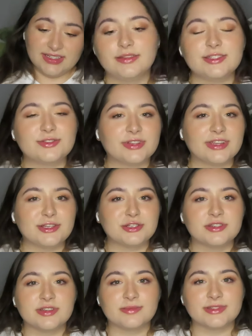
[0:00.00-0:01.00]
This
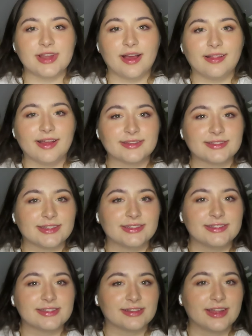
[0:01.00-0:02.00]
relationship is not lasting
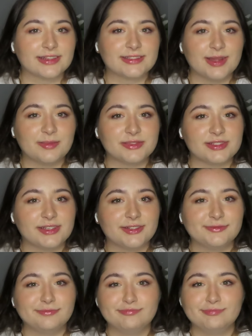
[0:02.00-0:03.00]
until next
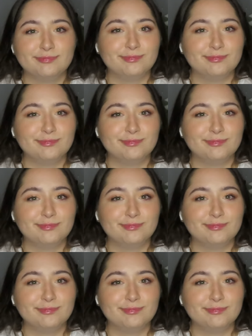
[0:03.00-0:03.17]
episode.